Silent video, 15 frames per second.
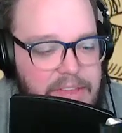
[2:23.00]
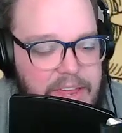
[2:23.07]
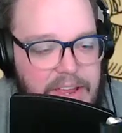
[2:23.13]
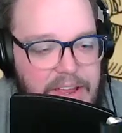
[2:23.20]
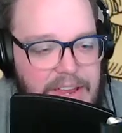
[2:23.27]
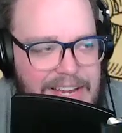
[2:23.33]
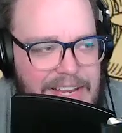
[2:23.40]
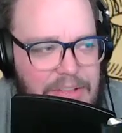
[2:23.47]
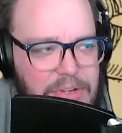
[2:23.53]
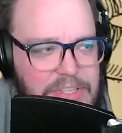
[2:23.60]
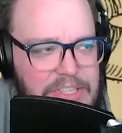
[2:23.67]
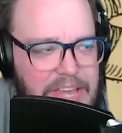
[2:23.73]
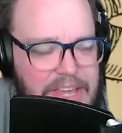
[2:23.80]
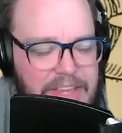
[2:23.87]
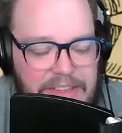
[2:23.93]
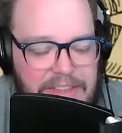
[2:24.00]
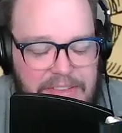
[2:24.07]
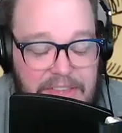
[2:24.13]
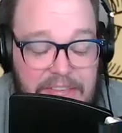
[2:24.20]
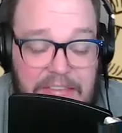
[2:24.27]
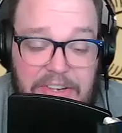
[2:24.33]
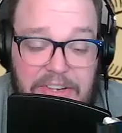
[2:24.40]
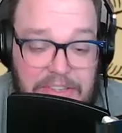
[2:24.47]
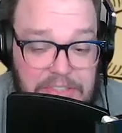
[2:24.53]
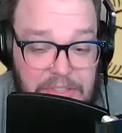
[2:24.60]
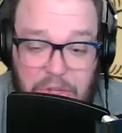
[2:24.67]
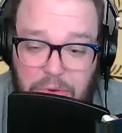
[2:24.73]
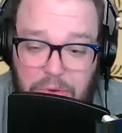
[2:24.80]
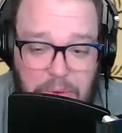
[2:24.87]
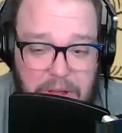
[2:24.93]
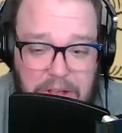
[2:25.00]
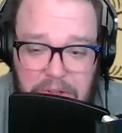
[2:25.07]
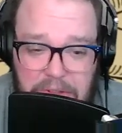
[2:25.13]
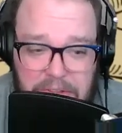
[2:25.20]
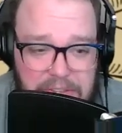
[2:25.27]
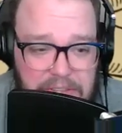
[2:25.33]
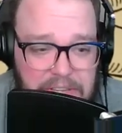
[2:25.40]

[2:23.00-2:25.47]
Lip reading: Yeah, and he looks like he doesn't look well.